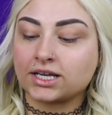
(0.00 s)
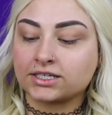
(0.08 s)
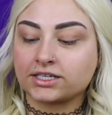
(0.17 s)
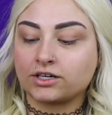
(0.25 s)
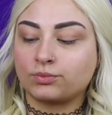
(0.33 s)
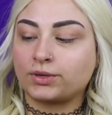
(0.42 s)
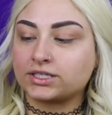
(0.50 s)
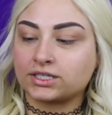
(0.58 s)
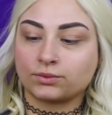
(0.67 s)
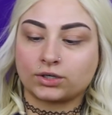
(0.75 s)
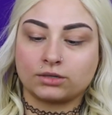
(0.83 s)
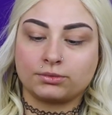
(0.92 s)
eyeshadow base
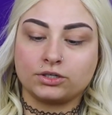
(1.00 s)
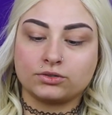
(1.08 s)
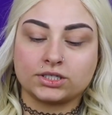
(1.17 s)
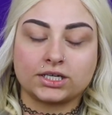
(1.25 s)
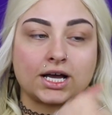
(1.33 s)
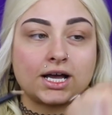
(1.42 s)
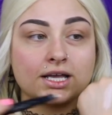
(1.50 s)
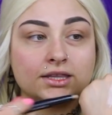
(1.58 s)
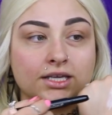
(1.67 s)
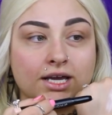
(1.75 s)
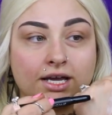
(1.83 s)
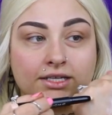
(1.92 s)
that we're going to be using on
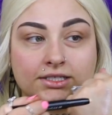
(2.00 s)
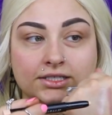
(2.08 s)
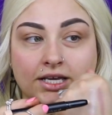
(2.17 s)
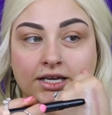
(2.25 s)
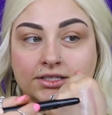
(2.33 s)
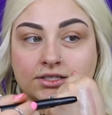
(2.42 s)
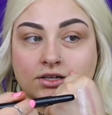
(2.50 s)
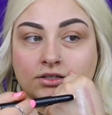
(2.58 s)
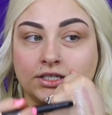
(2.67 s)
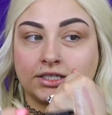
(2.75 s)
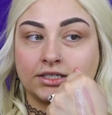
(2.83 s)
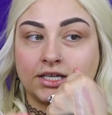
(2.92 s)
the eye today is
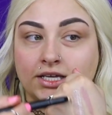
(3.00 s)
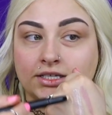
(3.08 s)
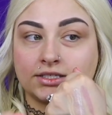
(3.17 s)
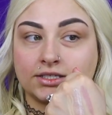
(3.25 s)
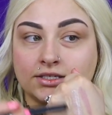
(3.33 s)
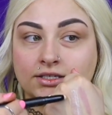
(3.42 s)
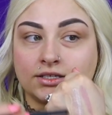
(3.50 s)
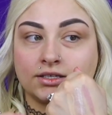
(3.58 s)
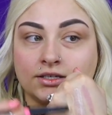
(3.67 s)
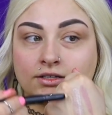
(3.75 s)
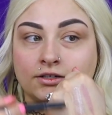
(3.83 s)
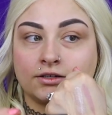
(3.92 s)
called Ignite,
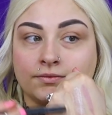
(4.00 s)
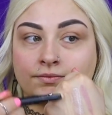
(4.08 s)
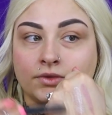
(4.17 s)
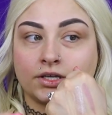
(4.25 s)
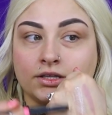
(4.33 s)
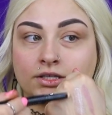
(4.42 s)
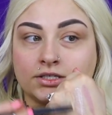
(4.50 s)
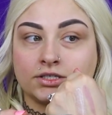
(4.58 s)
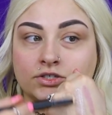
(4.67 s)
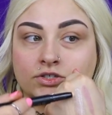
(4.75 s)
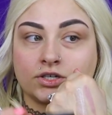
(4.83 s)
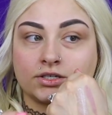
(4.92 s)
and this
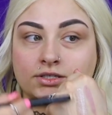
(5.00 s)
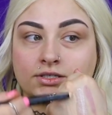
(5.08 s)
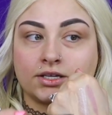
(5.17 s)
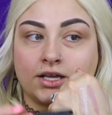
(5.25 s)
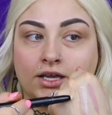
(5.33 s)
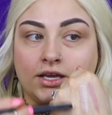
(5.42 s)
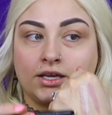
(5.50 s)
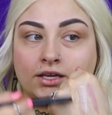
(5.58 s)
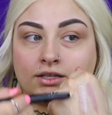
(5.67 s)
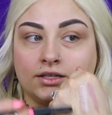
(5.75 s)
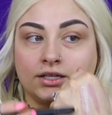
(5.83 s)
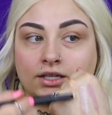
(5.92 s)
is just
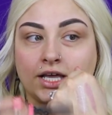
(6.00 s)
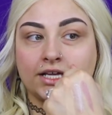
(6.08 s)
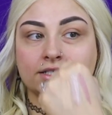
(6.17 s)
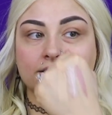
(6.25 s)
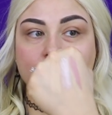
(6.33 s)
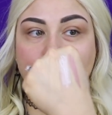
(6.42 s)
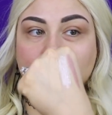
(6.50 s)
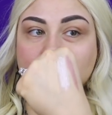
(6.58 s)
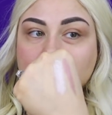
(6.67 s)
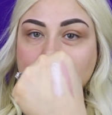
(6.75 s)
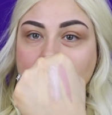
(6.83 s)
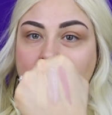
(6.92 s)
a light
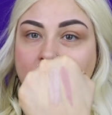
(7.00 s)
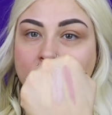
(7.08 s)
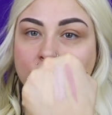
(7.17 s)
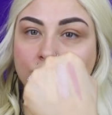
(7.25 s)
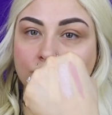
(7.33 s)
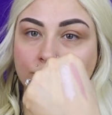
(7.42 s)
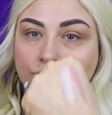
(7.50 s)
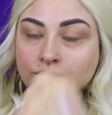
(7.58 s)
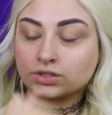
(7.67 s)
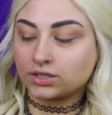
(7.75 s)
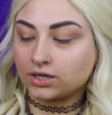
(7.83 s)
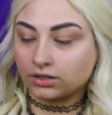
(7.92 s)
peachy
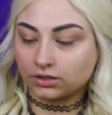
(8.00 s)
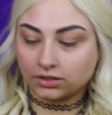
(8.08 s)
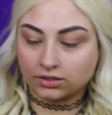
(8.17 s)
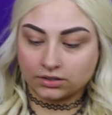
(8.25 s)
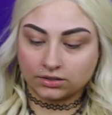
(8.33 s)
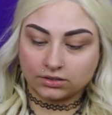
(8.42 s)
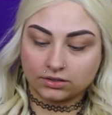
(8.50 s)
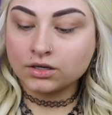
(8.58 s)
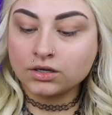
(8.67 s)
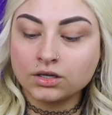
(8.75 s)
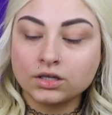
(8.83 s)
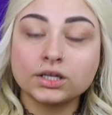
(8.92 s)
nude color.
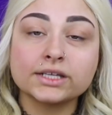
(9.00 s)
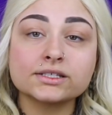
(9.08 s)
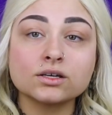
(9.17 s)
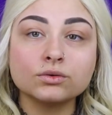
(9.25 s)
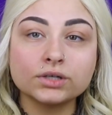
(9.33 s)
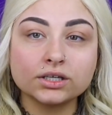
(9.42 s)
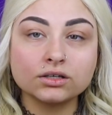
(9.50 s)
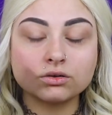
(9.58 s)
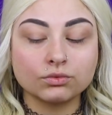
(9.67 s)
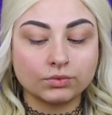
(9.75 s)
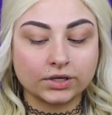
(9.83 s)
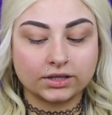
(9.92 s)
Let's go
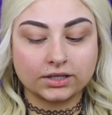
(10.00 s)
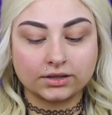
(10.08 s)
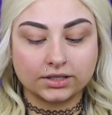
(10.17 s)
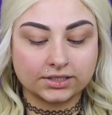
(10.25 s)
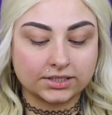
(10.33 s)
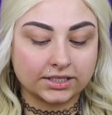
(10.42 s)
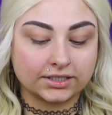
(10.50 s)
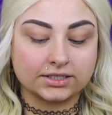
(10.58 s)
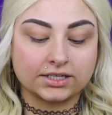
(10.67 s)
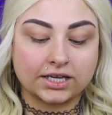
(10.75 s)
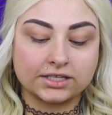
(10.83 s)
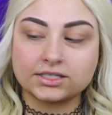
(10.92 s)
in with this
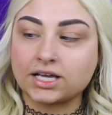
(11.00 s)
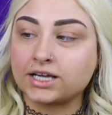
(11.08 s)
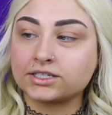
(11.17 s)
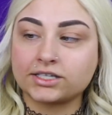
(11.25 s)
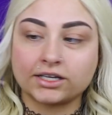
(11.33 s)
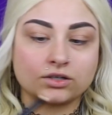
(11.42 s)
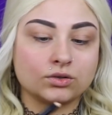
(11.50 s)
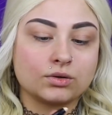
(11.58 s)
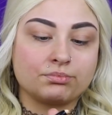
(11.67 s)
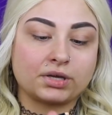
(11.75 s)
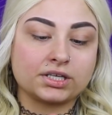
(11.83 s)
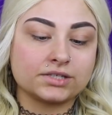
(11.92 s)
Ignite
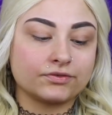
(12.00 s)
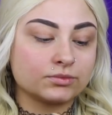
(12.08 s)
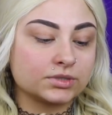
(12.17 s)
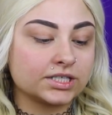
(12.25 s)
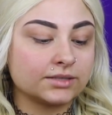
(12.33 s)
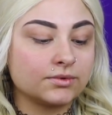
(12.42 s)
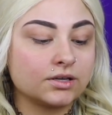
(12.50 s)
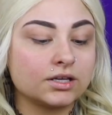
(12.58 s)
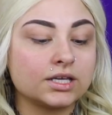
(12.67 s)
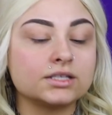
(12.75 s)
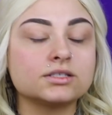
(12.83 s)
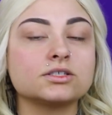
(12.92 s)
eyeshadow base from Sigma
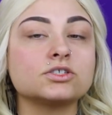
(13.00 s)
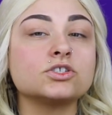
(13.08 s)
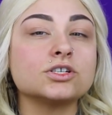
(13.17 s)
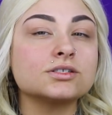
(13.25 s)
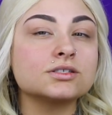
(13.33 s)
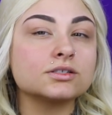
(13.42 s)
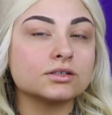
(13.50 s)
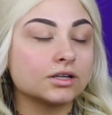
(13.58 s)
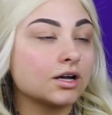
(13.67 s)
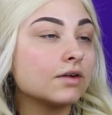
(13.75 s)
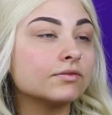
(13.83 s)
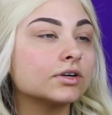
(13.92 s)
and just
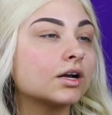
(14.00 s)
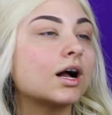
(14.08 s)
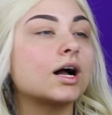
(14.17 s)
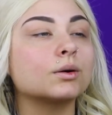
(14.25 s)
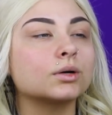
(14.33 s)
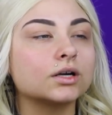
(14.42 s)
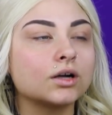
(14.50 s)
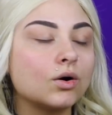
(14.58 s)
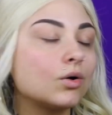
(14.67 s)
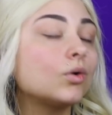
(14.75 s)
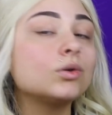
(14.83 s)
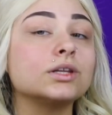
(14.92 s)
cover our
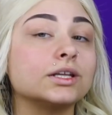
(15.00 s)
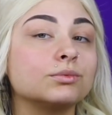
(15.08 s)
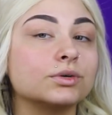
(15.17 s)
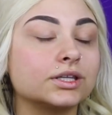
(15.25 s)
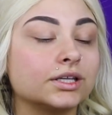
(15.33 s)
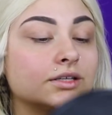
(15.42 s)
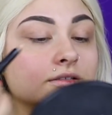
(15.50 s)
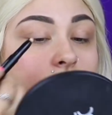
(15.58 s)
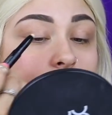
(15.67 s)
whole lid with it.